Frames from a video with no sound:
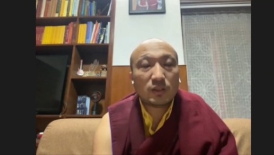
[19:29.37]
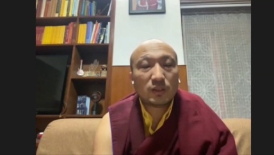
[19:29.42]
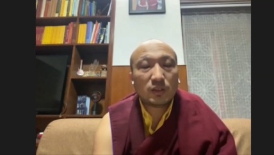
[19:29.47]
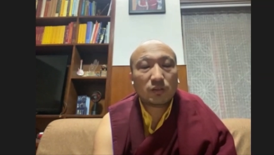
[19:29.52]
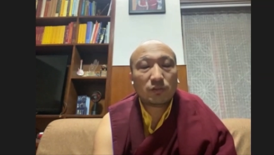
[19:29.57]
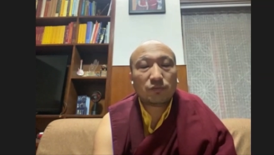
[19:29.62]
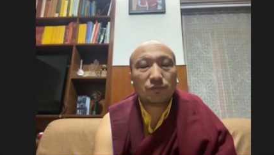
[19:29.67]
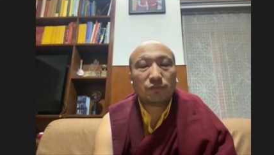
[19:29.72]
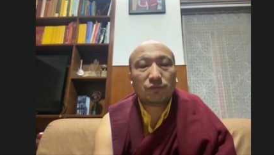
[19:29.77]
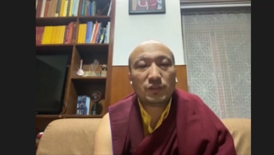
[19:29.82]

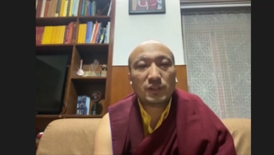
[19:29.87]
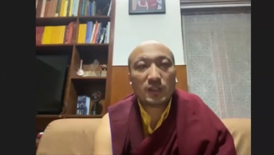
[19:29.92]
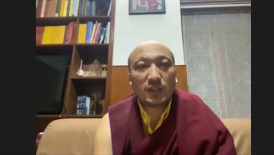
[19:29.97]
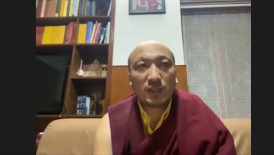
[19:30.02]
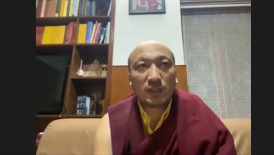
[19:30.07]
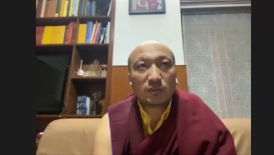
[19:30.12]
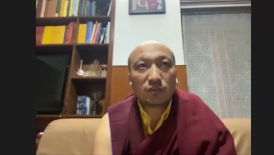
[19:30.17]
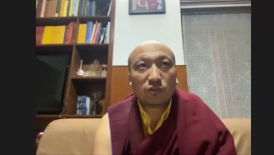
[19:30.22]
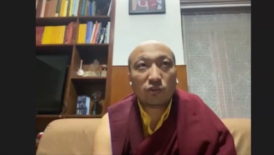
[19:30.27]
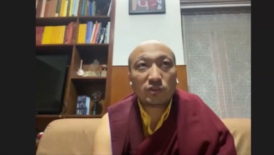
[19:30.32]
if we
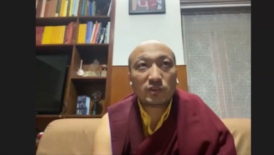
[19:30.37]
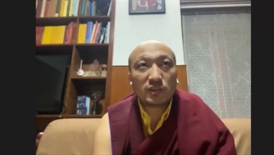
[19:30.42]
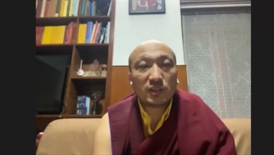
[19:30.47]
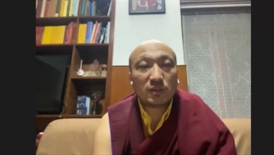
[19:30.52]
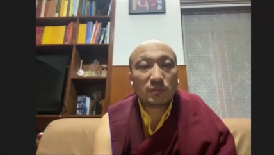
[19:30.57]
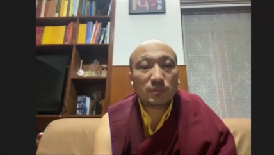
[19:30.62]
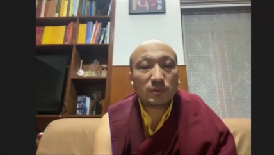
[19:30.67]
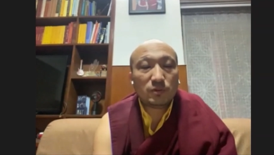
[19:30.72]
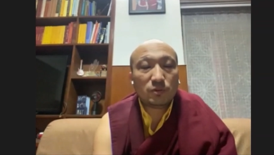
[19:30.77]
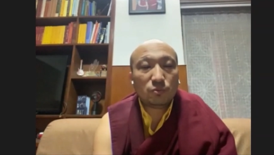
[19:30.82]
are not
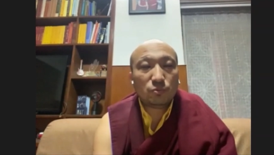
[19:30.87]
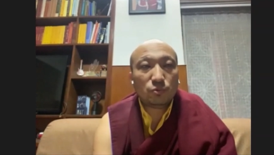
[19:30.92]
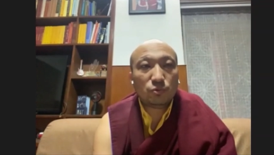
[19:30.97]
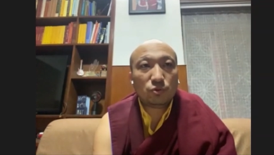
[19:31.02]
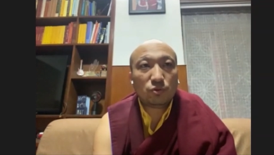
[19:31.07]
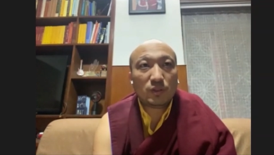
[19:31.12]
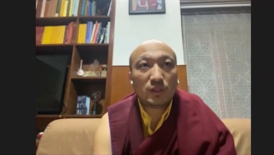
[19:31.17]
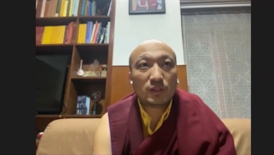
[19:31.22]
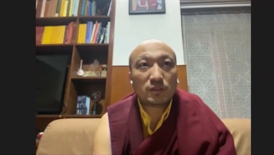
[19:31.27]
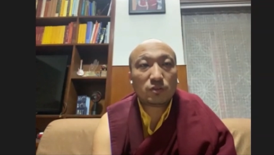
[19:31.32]
able to
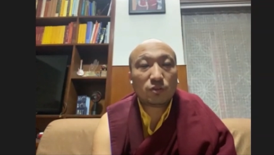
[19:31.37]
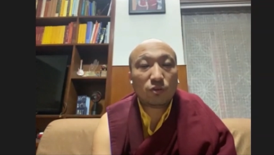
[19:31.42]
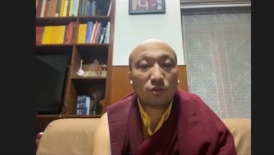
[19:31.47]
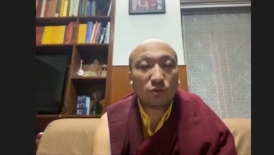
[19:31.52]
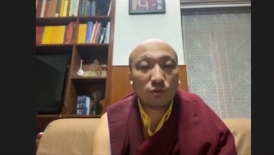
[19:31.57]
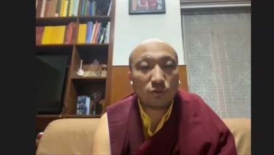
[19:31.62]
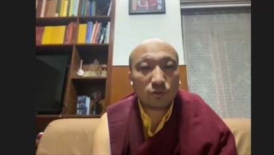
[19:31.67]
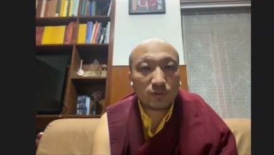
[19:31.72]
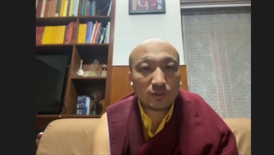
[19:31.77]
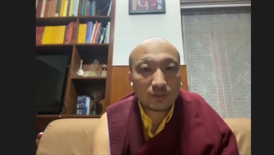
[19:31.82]
visualize
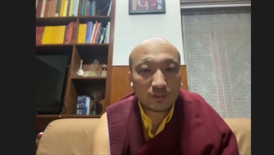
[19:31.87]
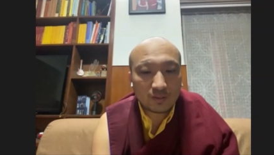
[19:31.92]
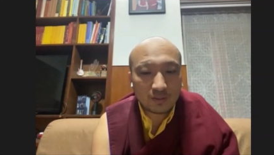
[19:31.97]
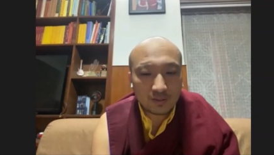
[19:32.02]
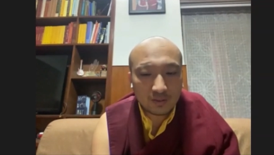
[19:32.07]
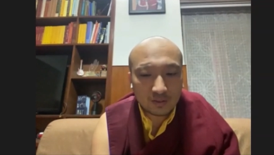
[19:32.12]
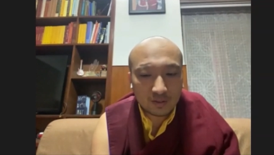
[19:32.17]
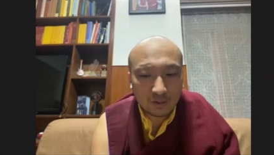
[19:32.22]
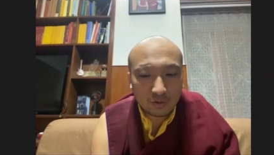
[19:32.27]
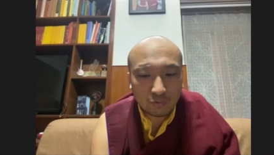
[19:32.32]
all this
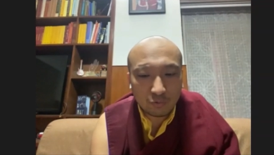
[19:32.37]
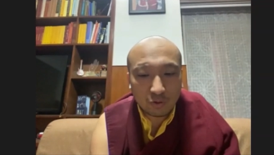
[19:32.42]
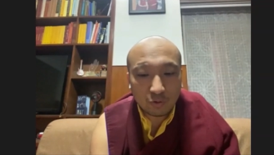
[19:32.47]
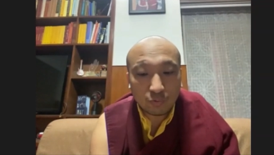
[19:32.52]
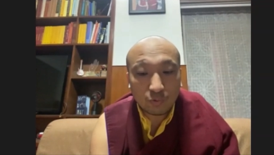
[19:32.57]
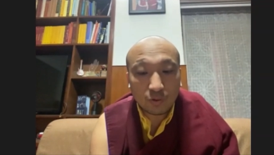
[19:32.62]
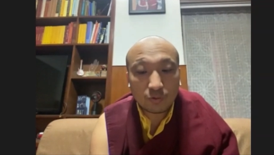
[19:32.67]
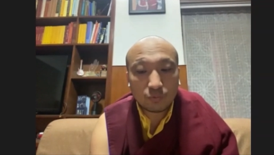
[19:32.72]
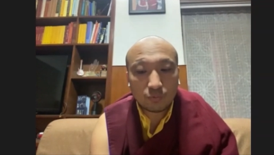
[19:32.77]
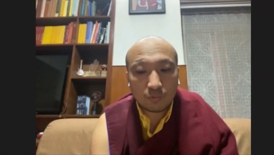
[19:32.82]
37 one,
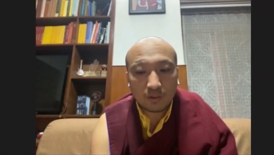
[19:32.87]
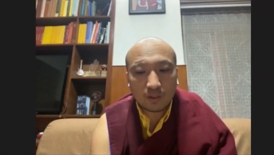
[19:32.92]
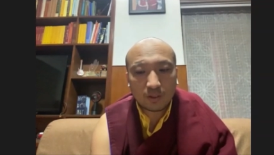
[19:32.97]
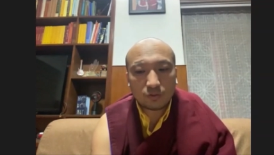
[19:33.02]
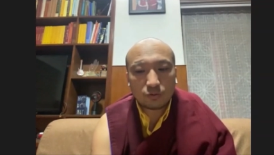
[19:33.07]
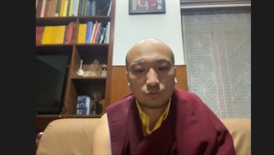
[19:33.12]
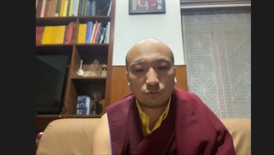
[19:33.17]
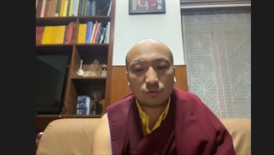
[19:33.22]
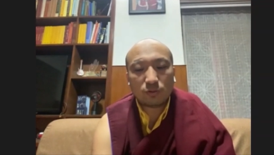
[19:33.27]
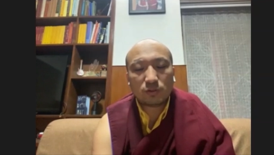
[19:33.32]
what we can
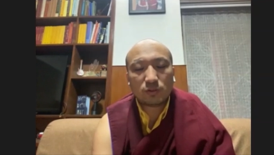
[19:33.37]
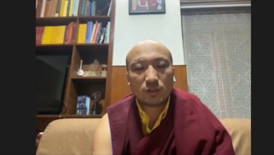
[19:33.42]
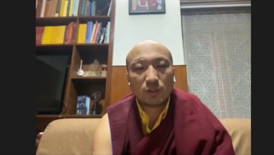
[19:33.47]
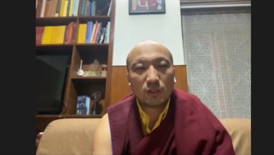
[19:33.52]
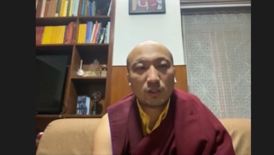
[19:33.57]
do is